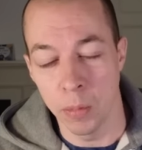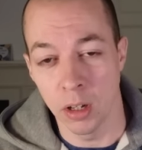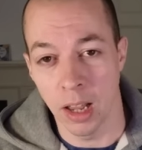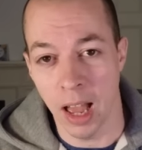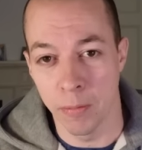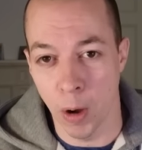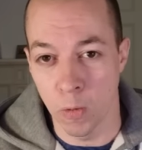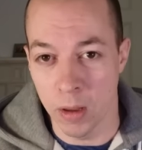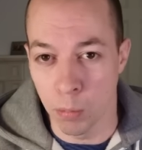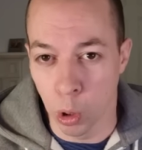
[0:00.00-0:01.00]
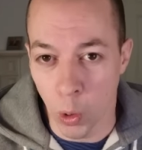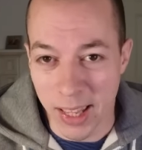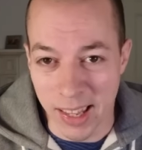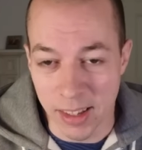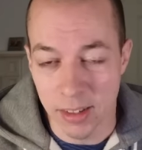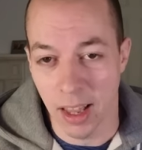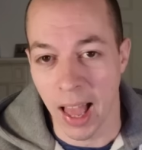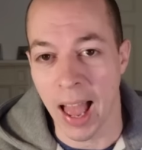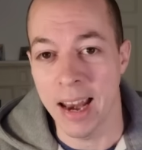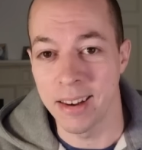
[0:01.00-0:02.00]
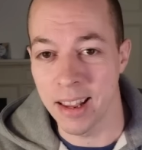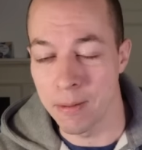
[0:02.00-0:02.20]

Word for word: you're going to have both employees and